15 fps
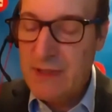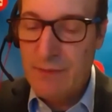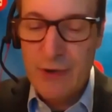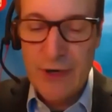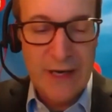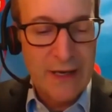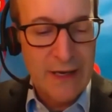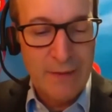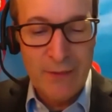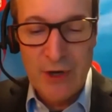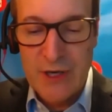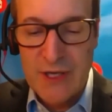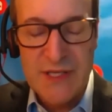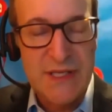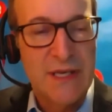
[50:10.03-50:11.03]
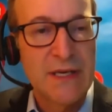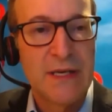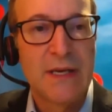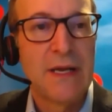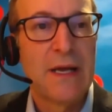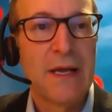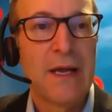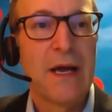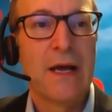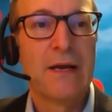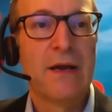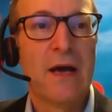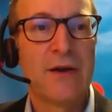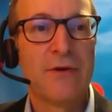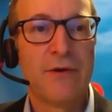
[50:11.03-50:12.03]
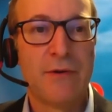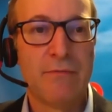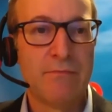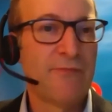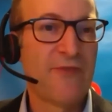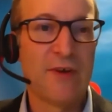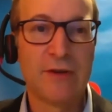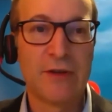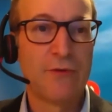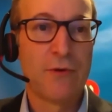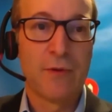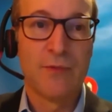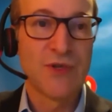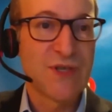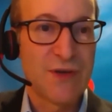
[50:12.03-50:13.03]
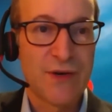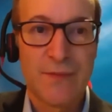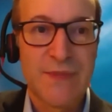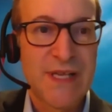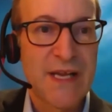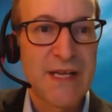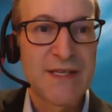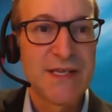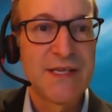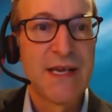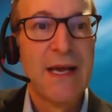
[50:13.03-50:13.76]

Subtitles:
bring in immigrants and under fairly normal circumstances,